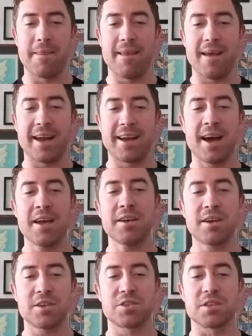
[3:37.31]
I kind of
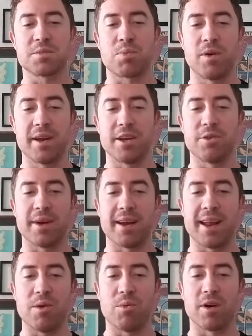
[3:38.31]
got to this point in grade
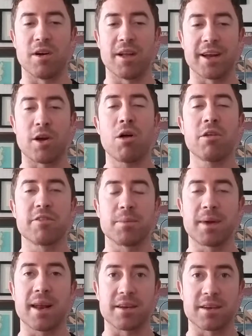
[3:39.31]
8 where like all of them
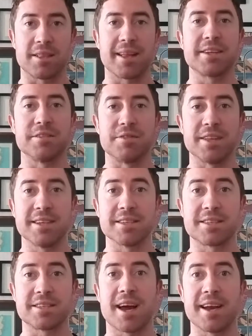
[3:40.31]
kind of collectively
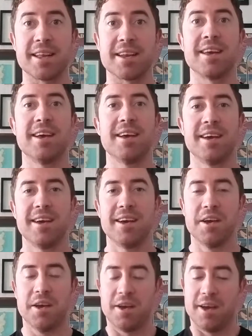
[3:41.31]
decided,
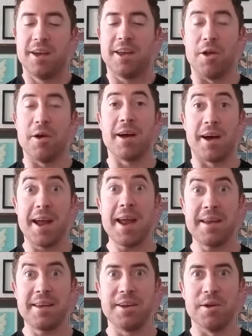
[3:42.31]
you know,
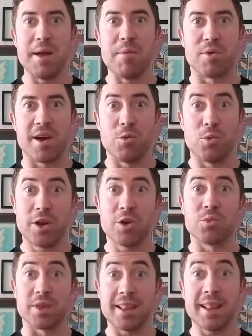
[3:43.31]
hey, Brent, we don't
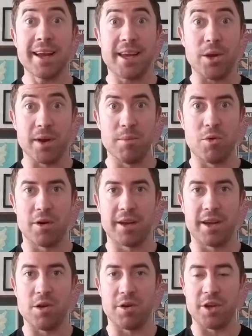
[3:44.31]
really like you anymore.
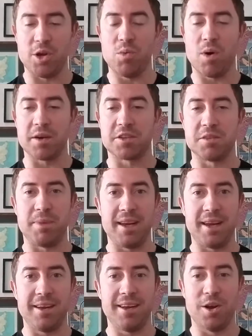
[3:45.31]
You know, you are to
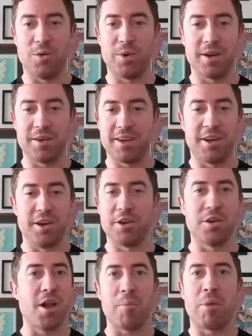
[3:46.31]
be, you know, we're, you know,
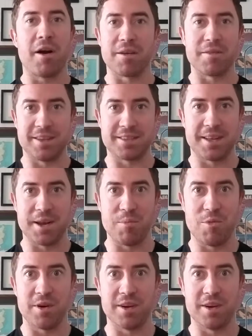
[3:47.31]
you're not part of this anymore.